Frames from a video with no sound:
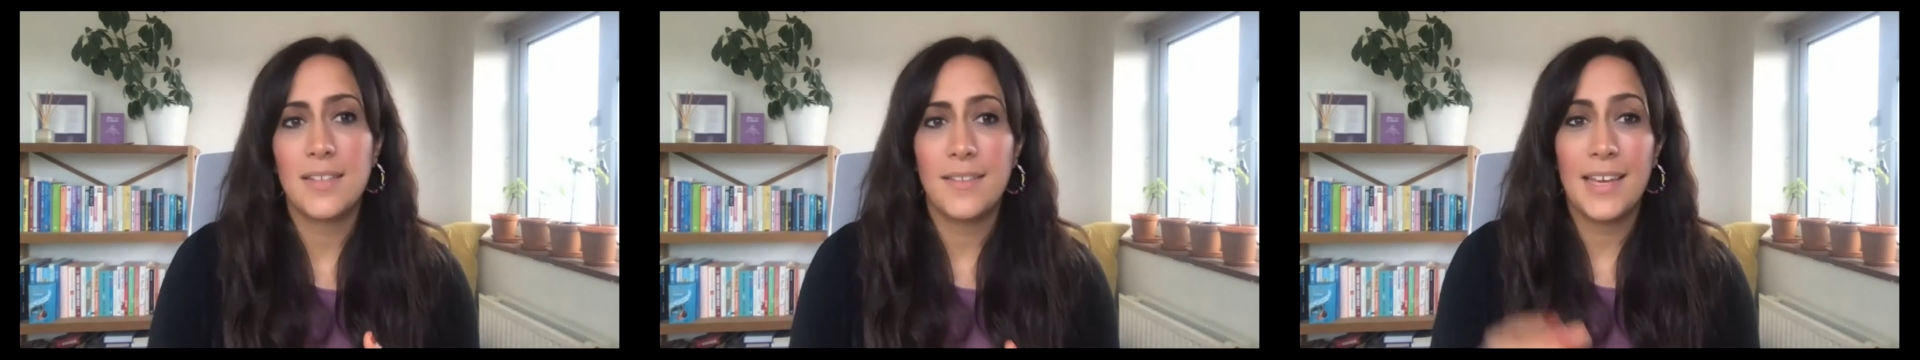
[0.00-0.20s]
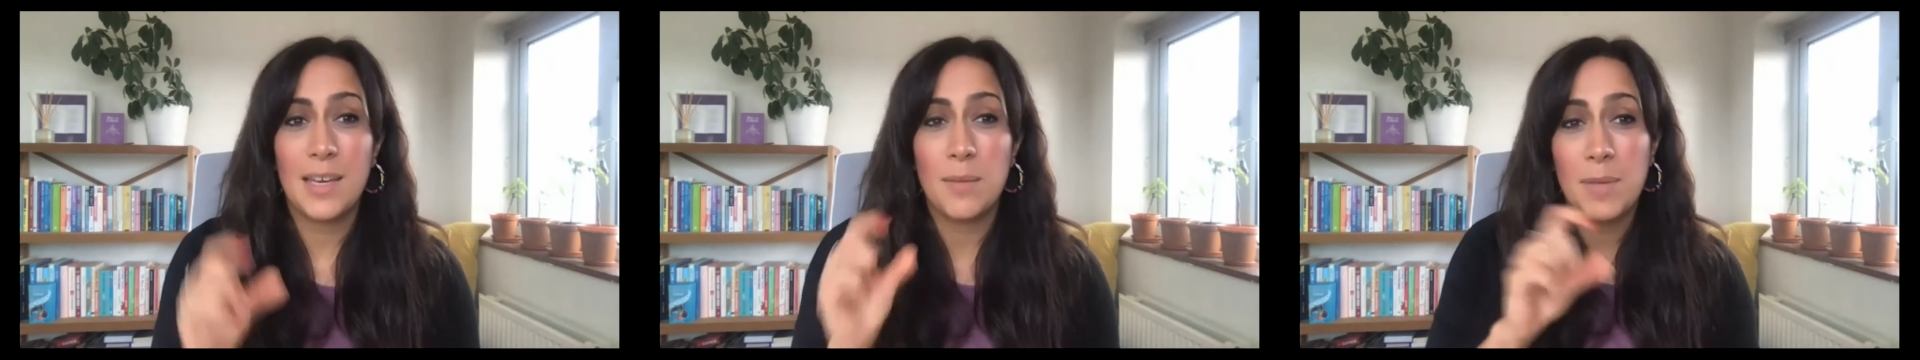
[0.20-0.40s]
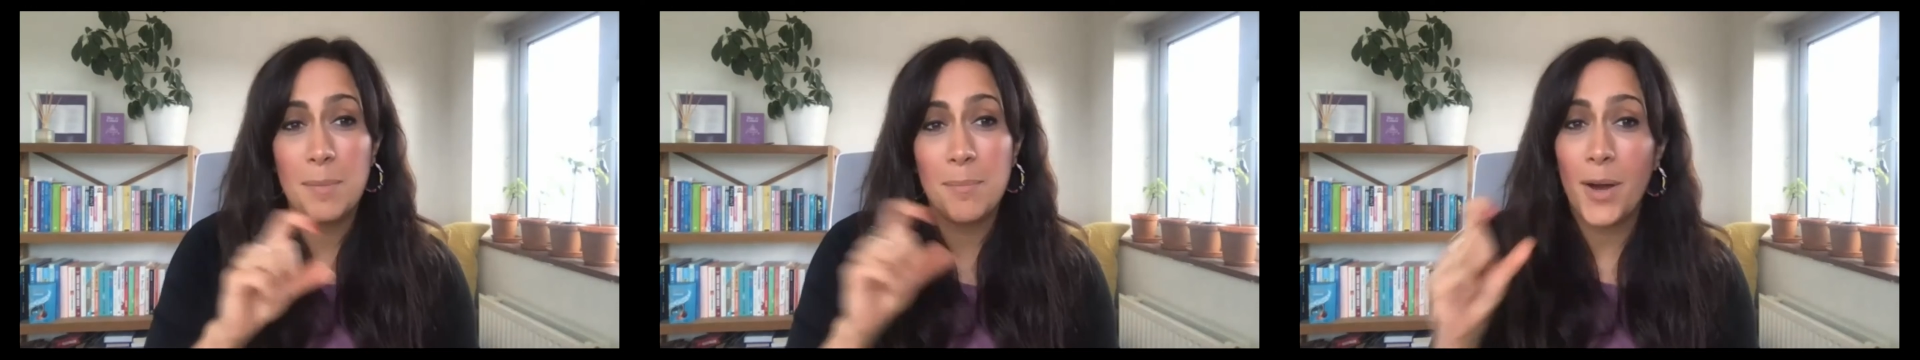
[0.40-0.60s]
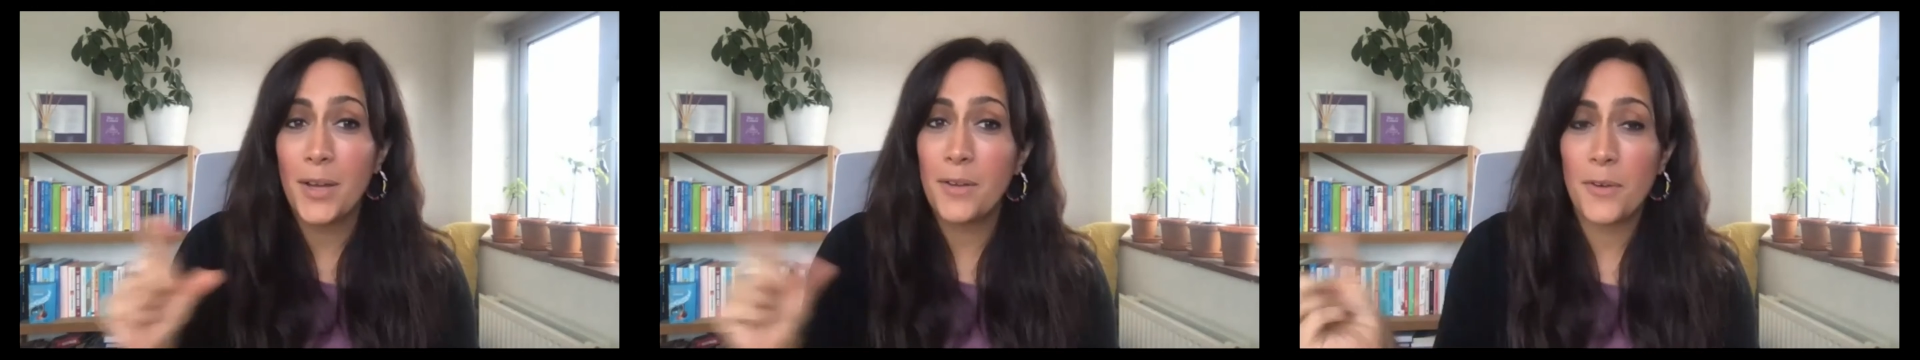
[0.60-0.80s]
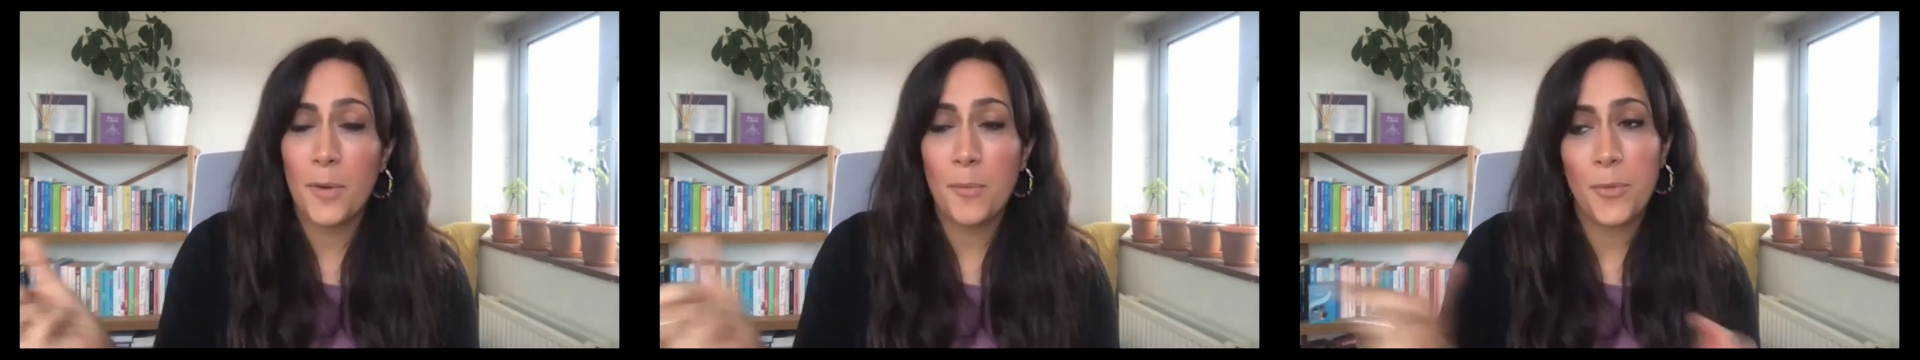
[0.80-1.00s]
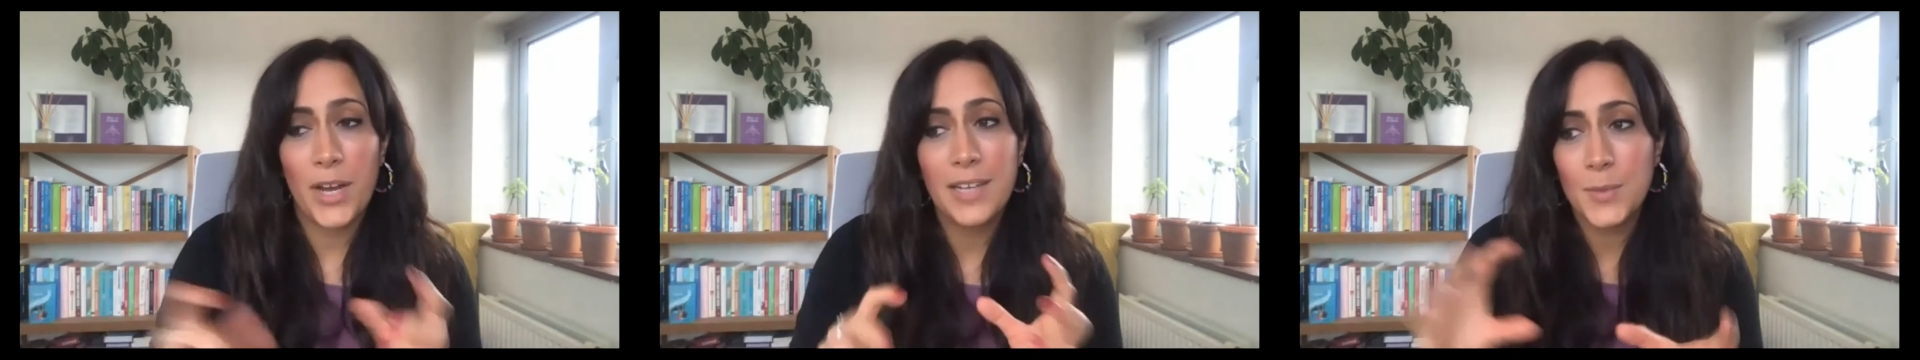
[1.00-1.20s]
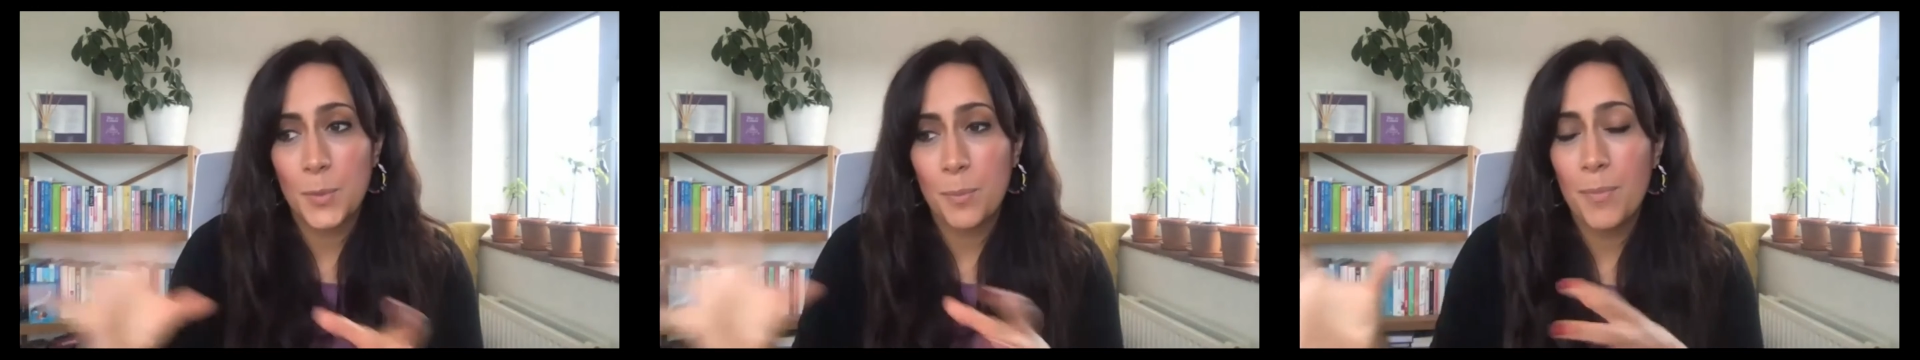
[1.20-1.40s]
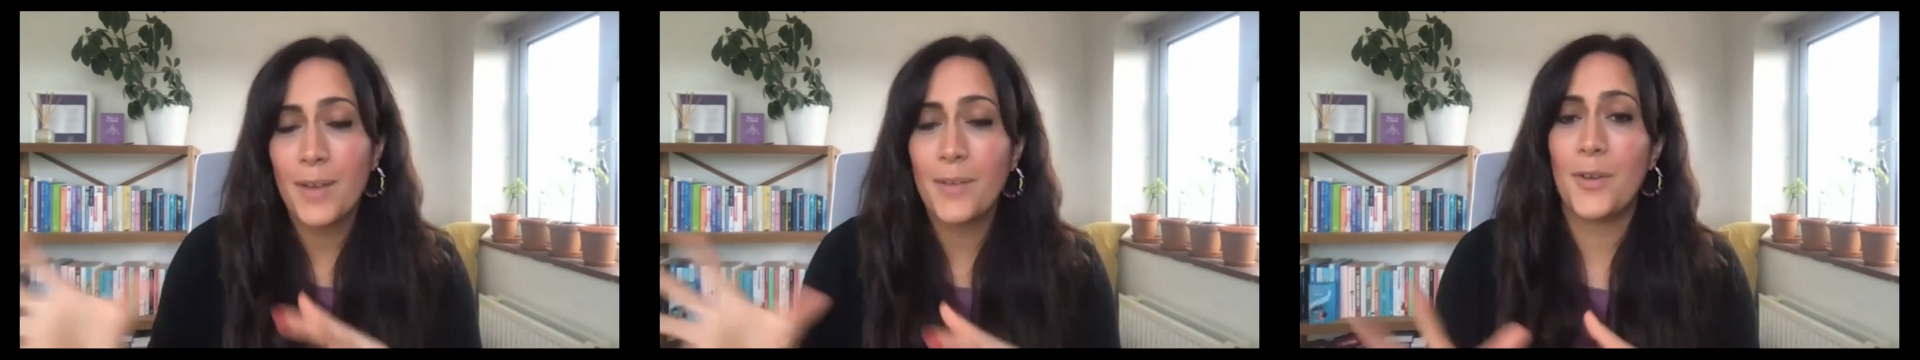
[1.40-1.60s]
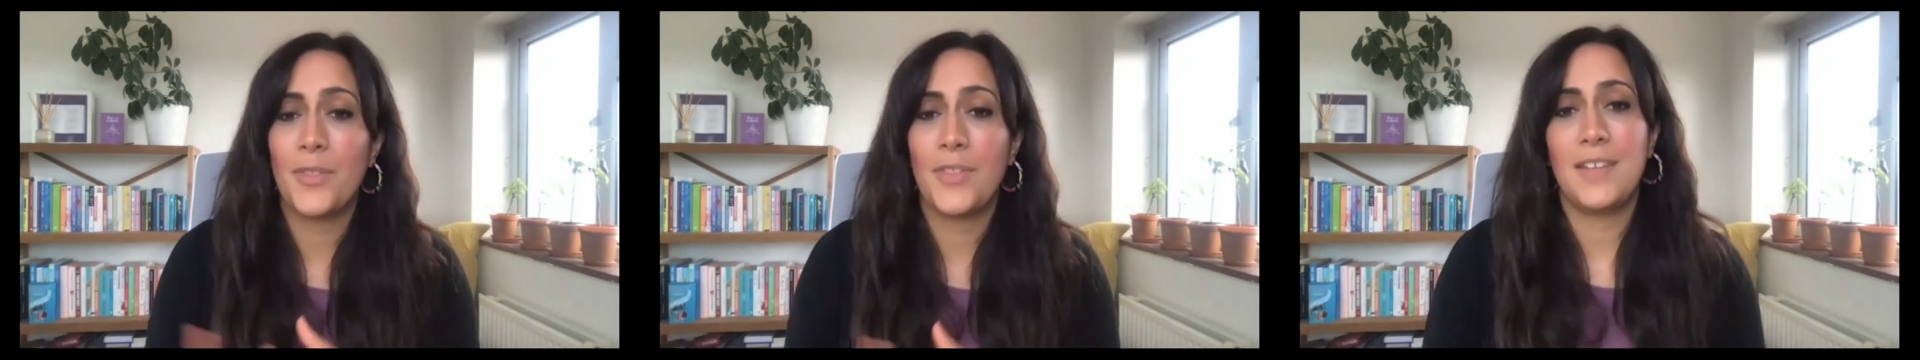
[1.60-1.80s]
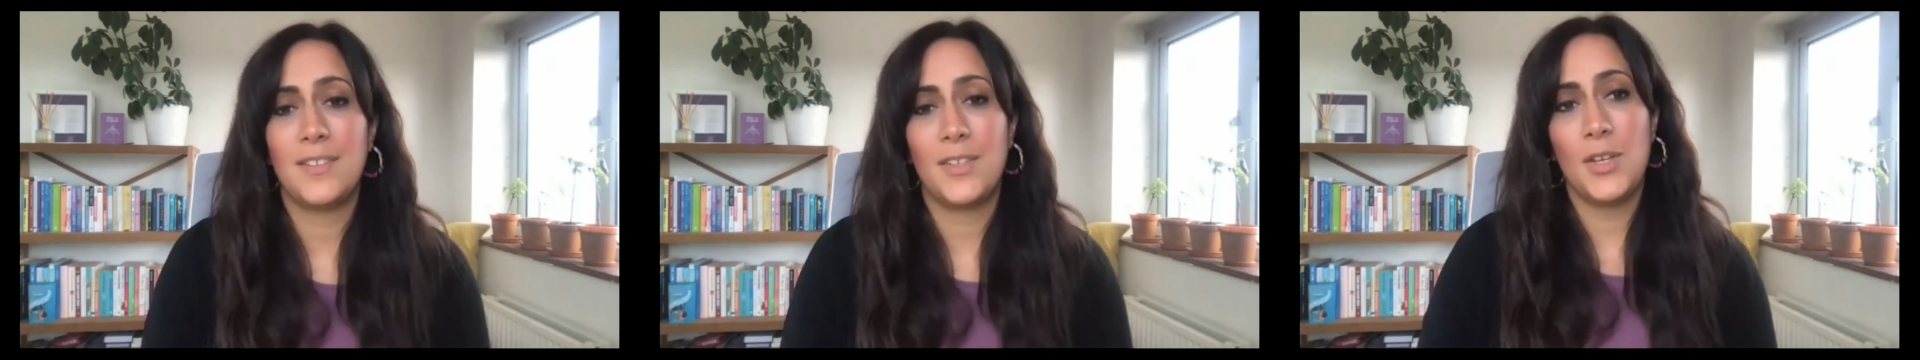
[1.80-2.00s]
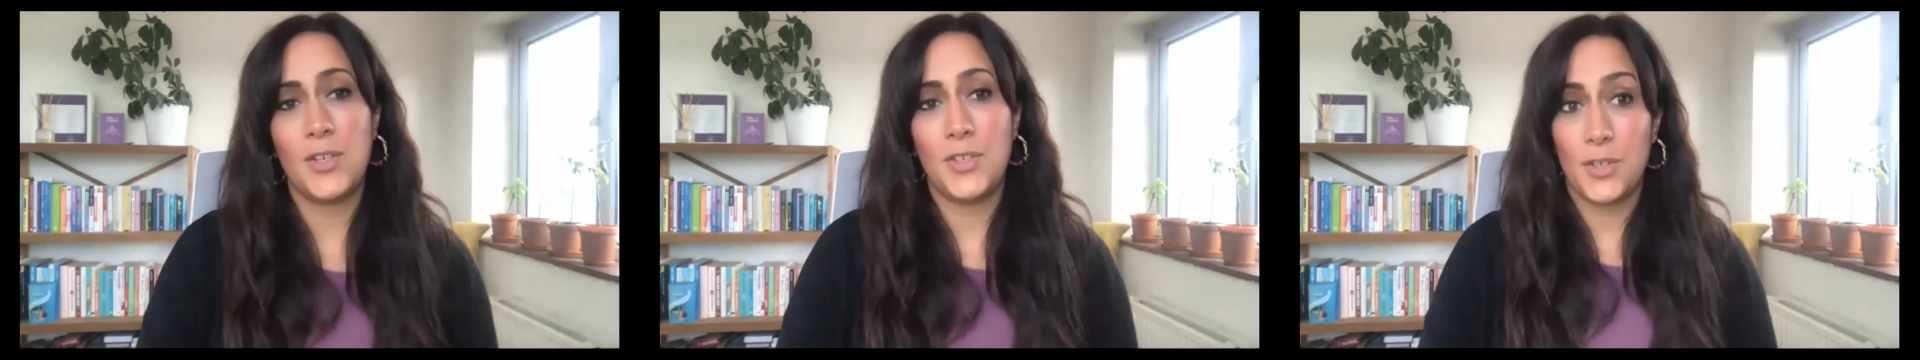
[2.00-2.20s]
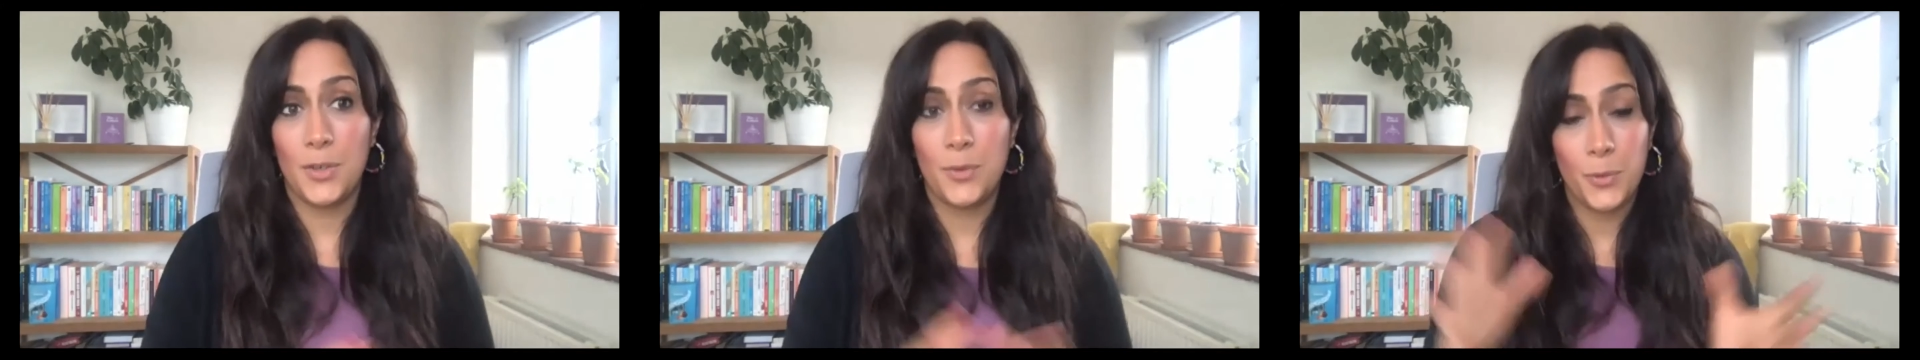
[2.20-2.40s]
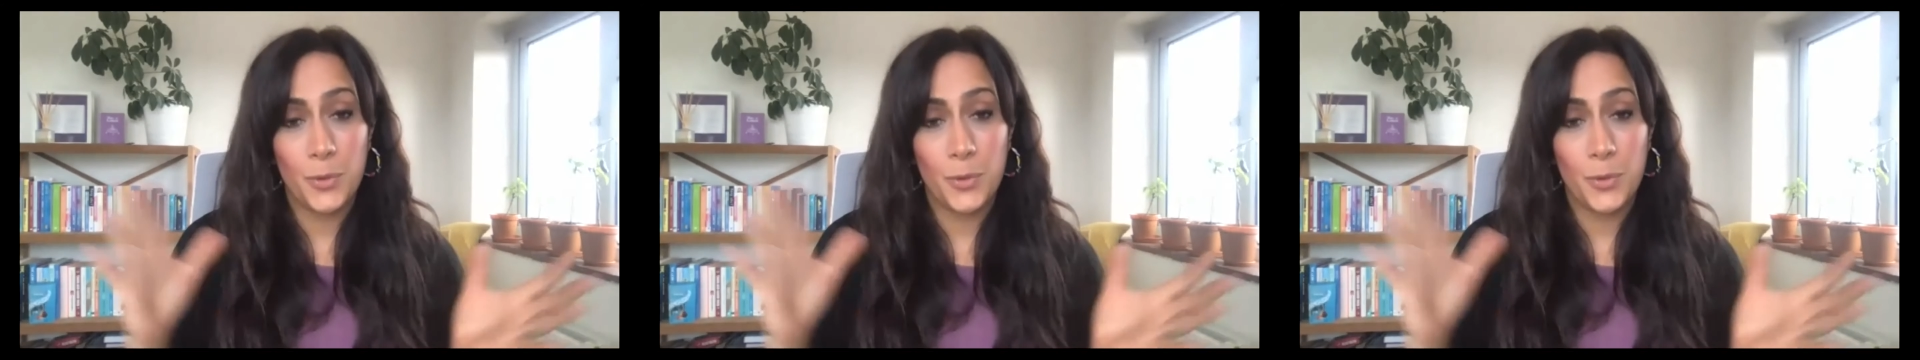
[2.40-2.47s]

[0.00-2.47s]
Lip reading: and they can be micro breaks or micro things that you do,